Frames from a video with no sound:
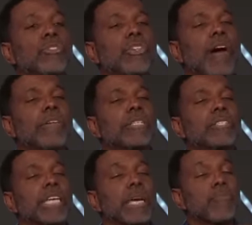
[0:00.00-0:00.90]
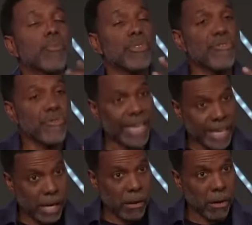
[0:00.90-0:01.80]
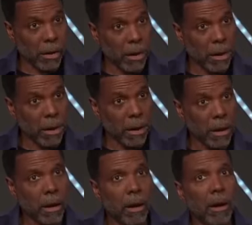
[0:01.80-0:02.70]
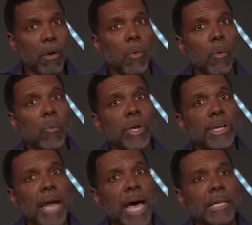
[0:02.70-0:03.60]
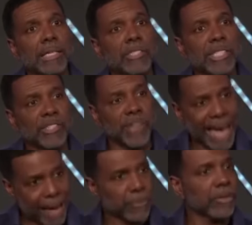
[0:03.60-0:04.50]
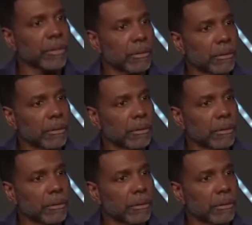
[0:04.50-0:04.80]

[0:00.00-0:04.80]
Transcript: darkness can prevail when knowledge is absent.